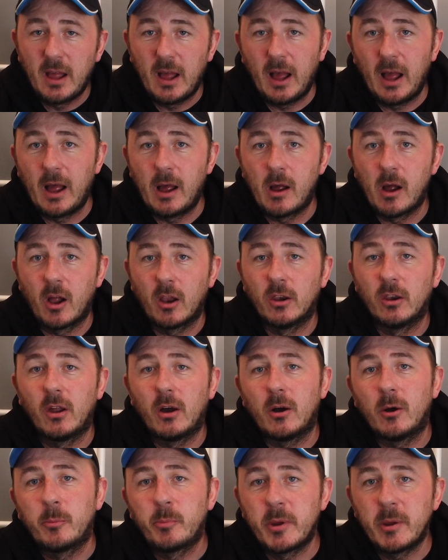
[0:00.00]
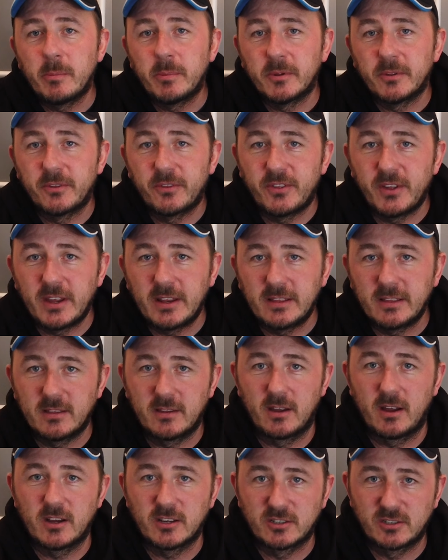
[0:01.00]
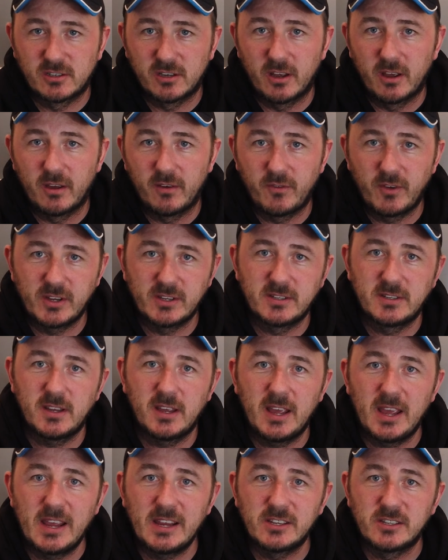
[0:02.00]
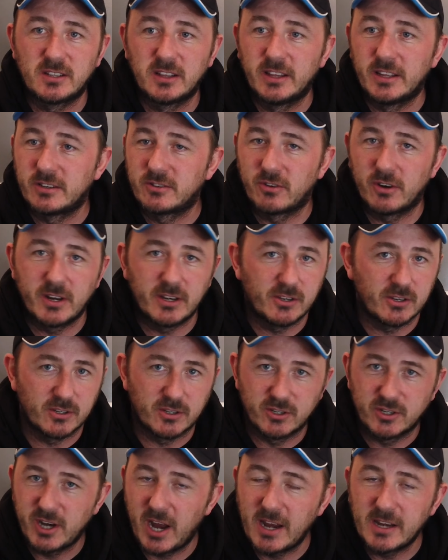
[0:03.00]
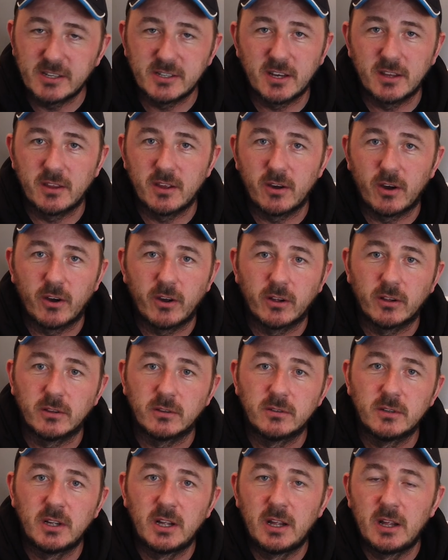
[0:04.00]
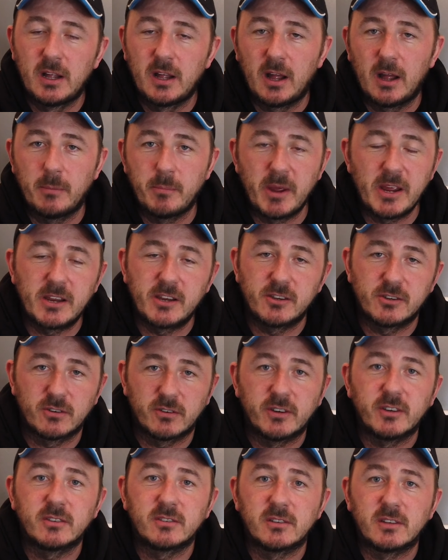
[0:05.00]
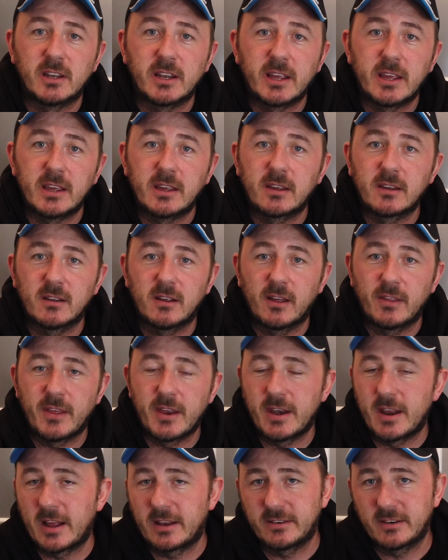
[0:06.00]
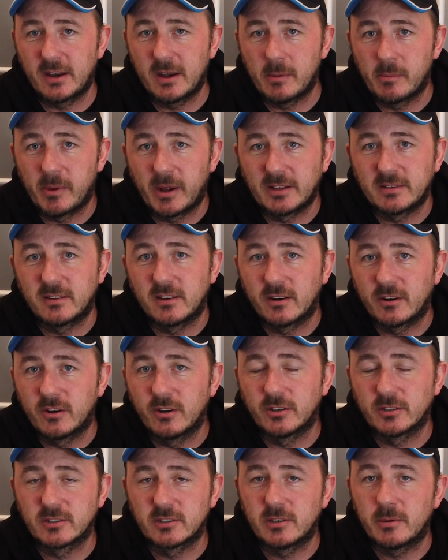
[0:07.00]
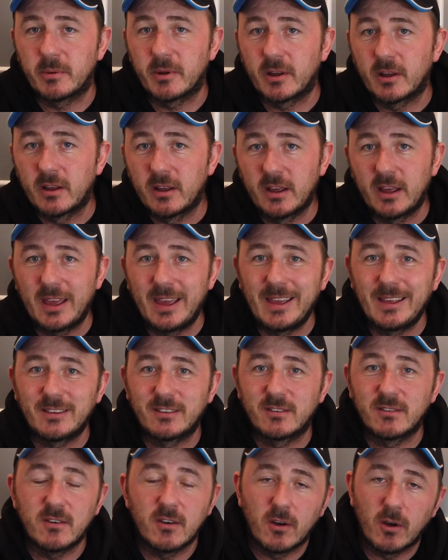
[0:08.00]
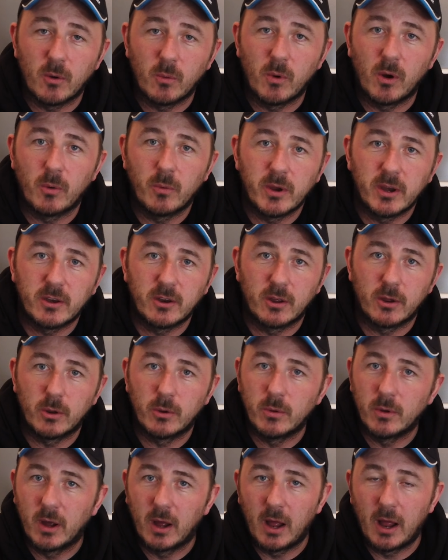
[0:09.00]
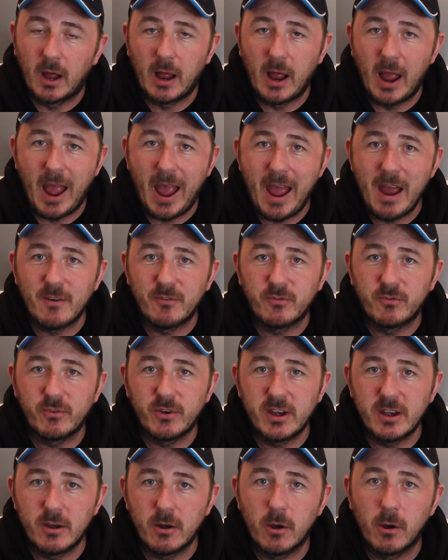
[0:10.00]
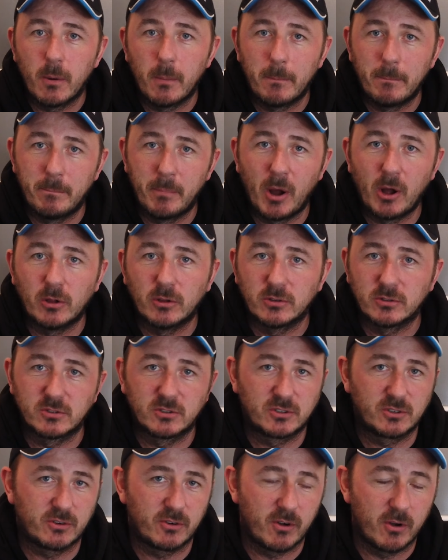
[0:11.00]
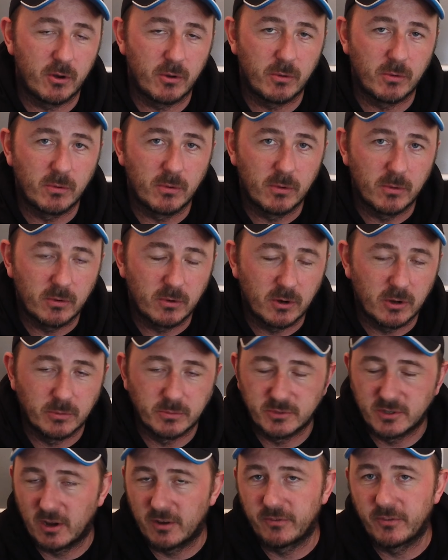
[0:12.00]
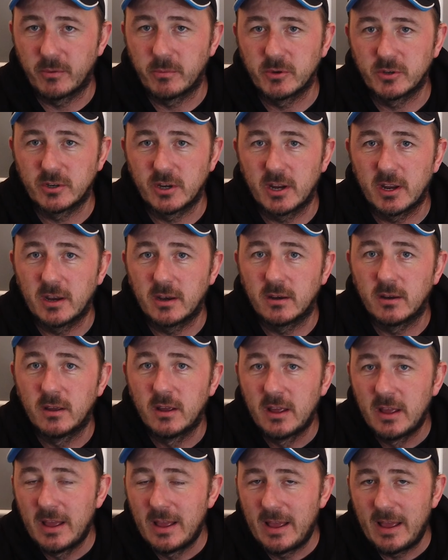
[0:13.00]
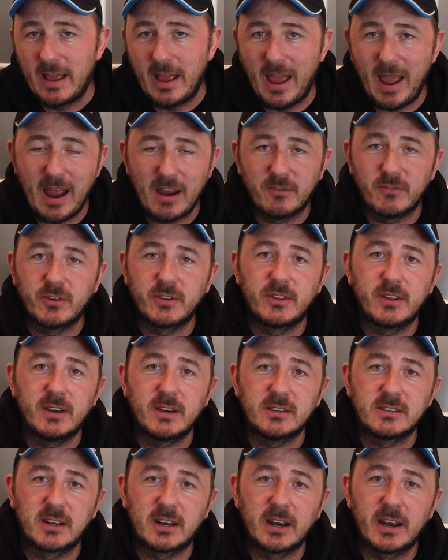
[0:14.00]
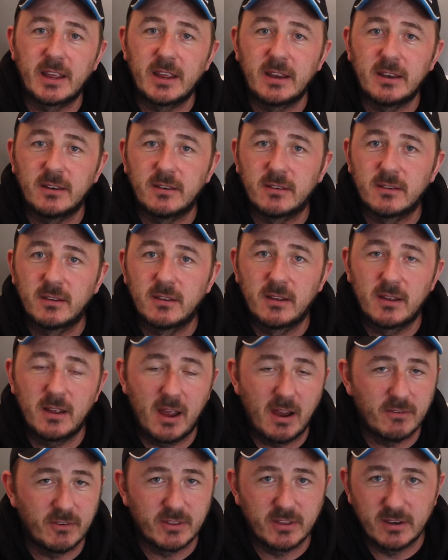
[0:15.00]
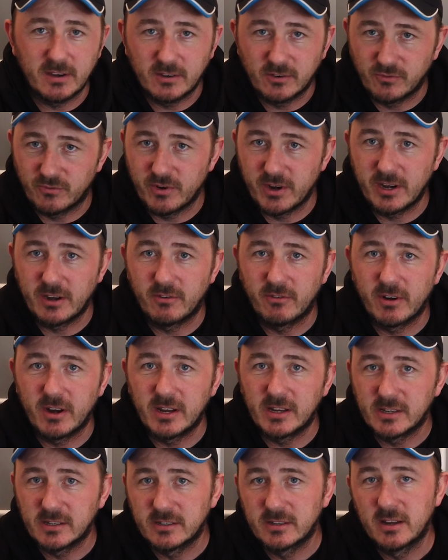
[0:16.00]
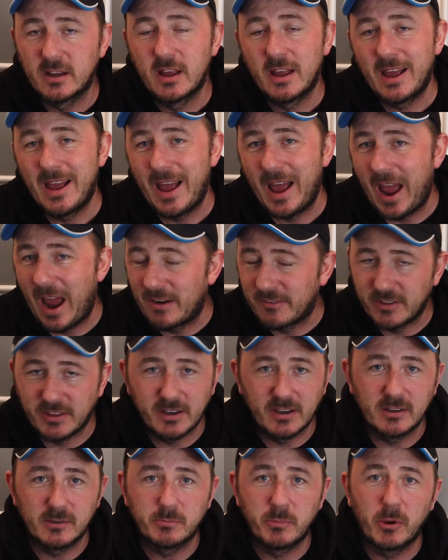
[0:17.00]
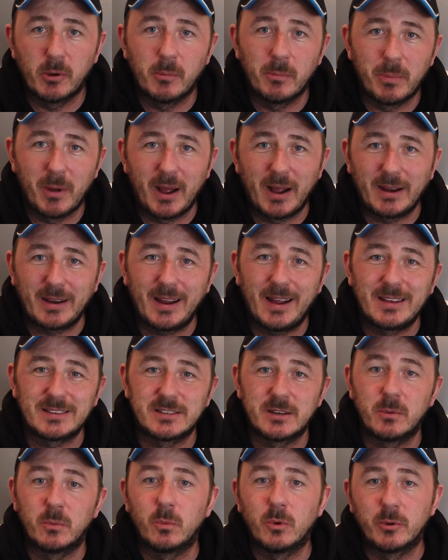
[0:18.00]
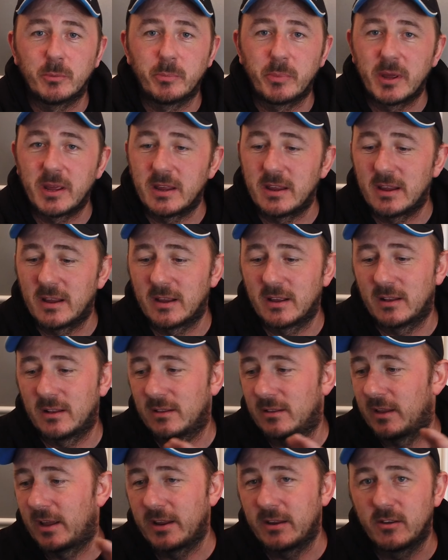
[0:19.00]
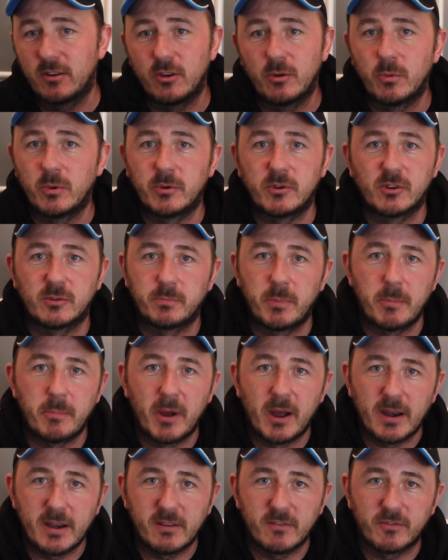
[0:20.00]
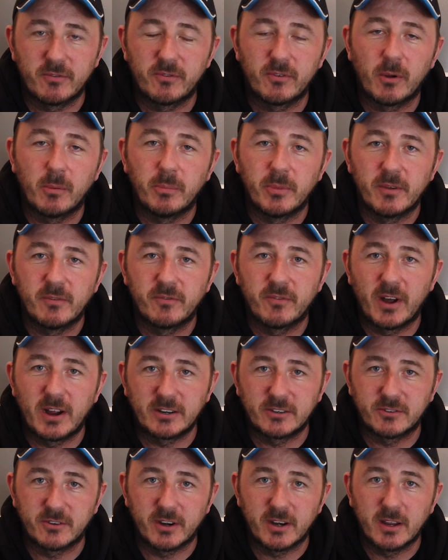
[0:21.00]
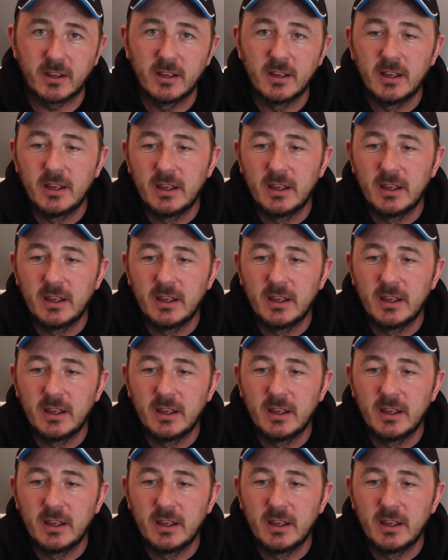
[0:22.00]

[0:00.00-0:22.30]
A lot of people think that a service is literally just changing the oil, making sure it doesn't leak, and then handing it back to the customer. It's not what we do. Every nut, bolt, screw comes off the machine. Everything is cleaned. Everything is re-greased. Everything is put back as it would be, like you would just be buying it from the factory.